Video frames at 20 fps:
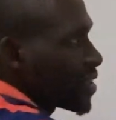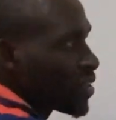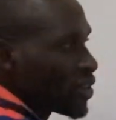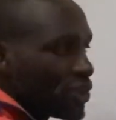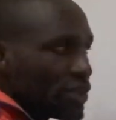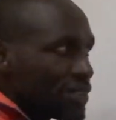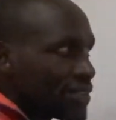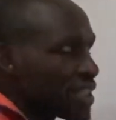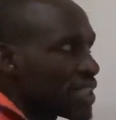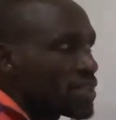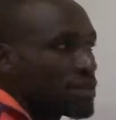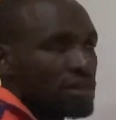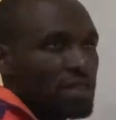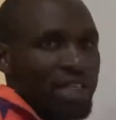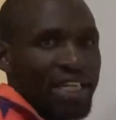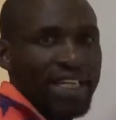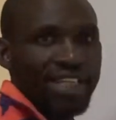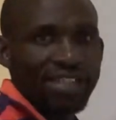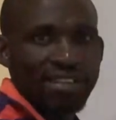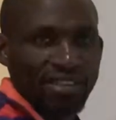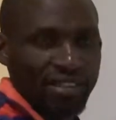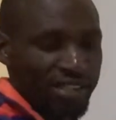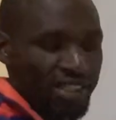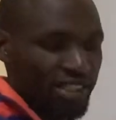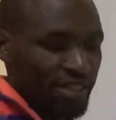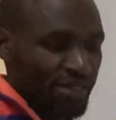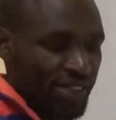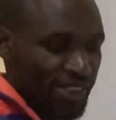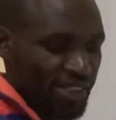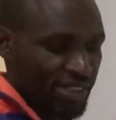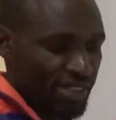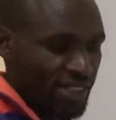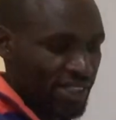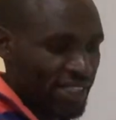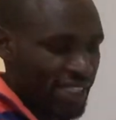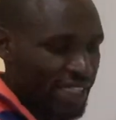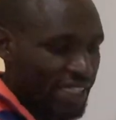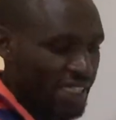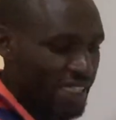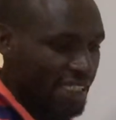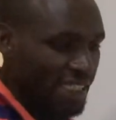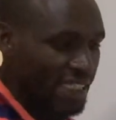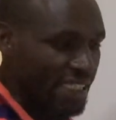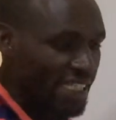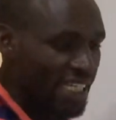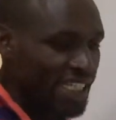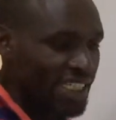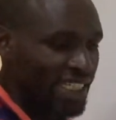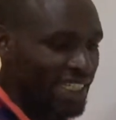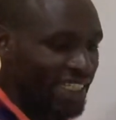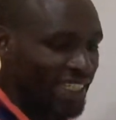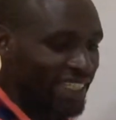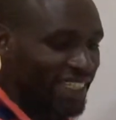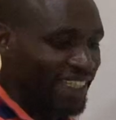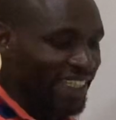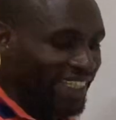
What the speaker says: no single case in the US. Then